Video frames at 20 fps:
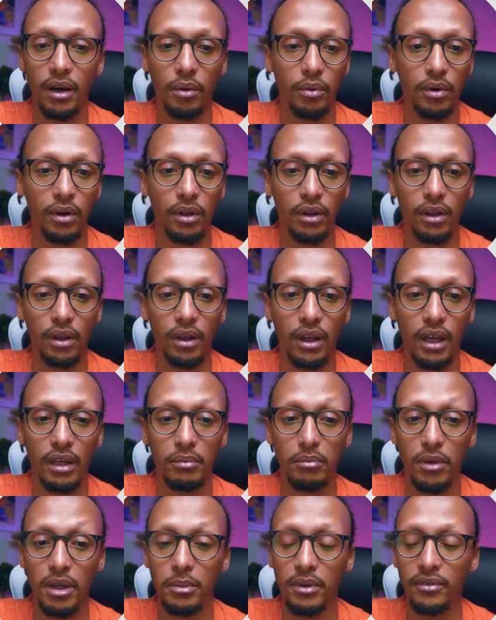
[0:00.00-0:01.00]
one,
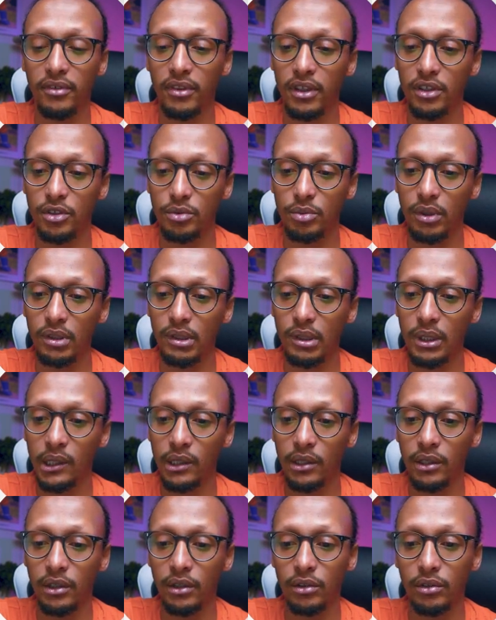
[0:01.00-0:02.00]
and maybe even this one.
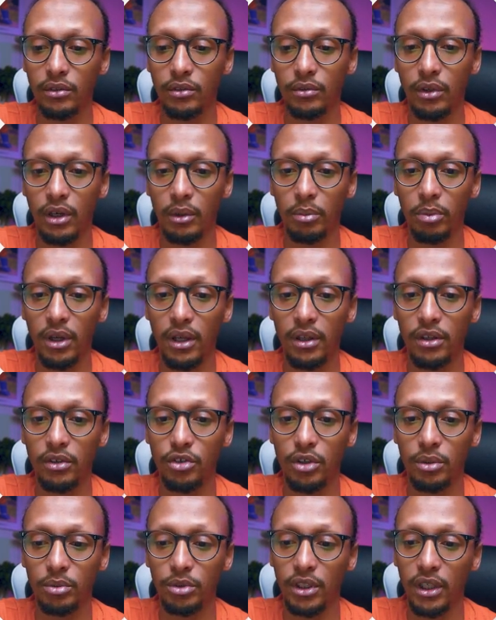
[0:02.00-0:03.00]
Apply the
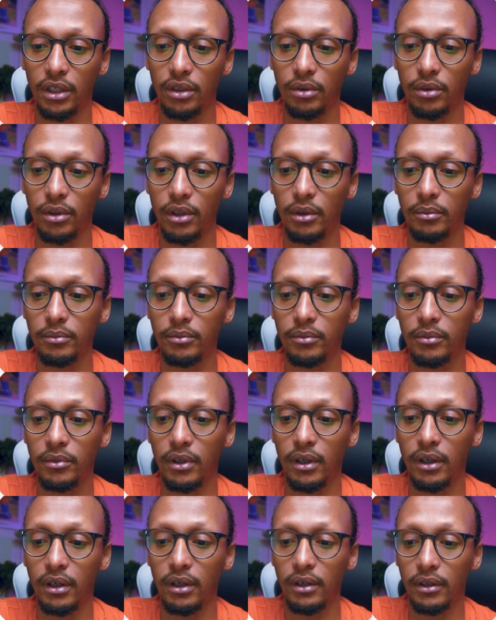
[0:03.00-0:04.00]
drop shadow on them
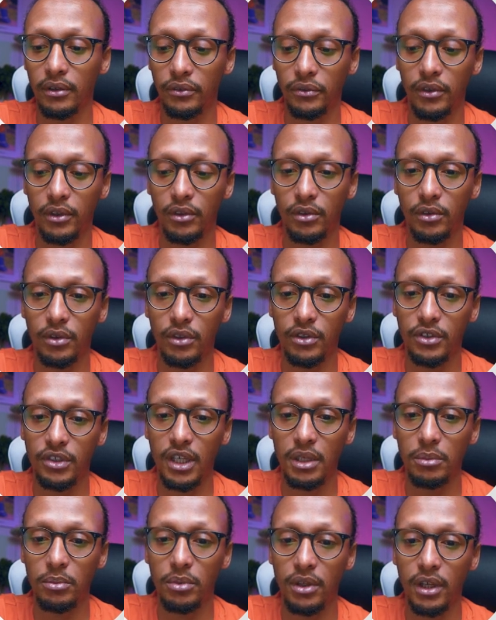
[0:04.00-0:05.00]
and do the
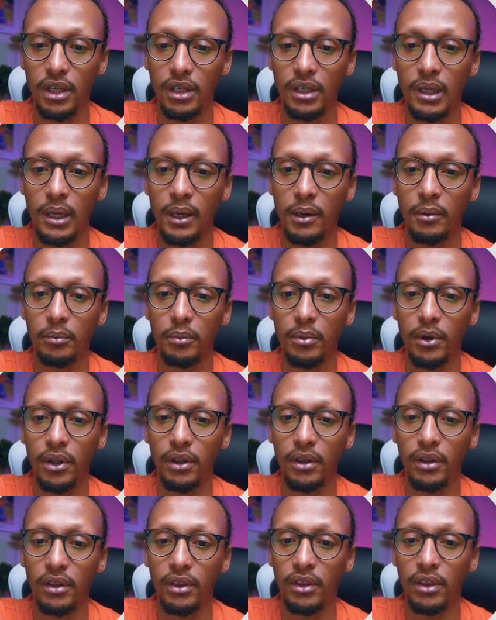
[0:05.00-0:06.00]
same thing, but
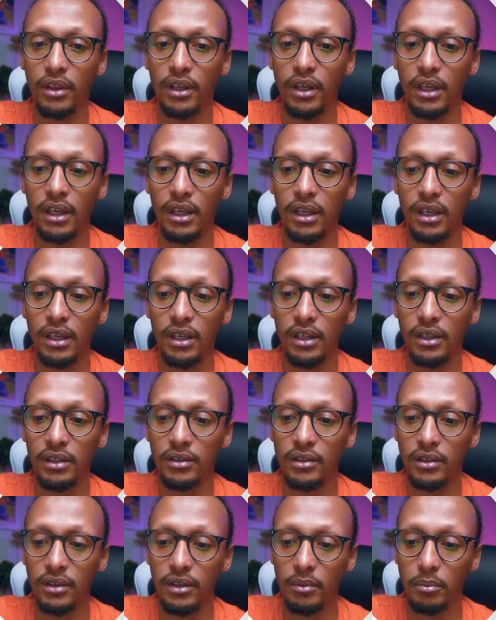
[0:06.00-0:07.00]
the
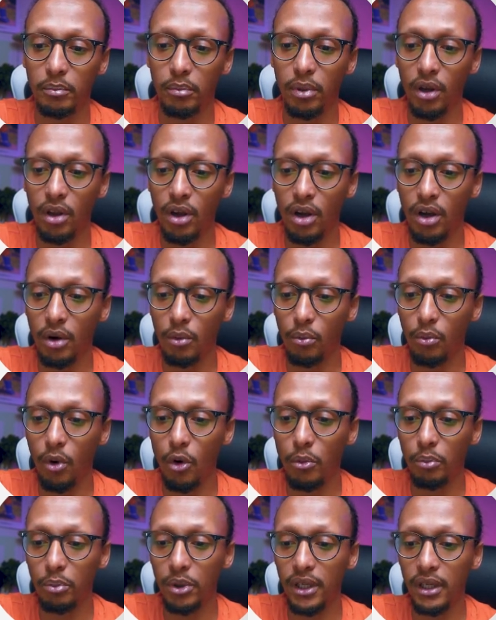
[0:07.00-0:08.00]
blur
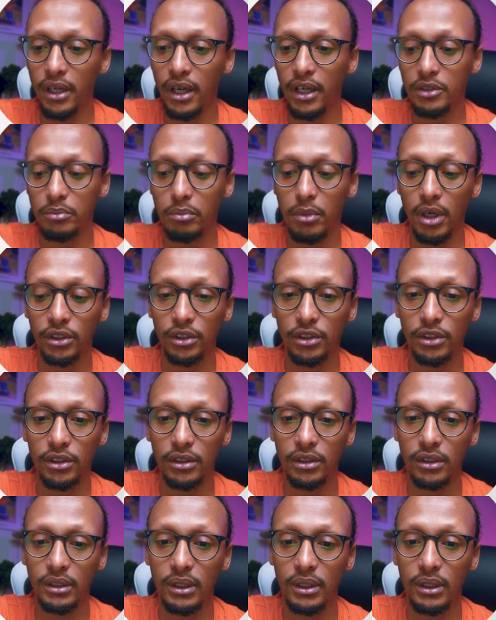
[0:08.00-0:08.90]
won't be as much,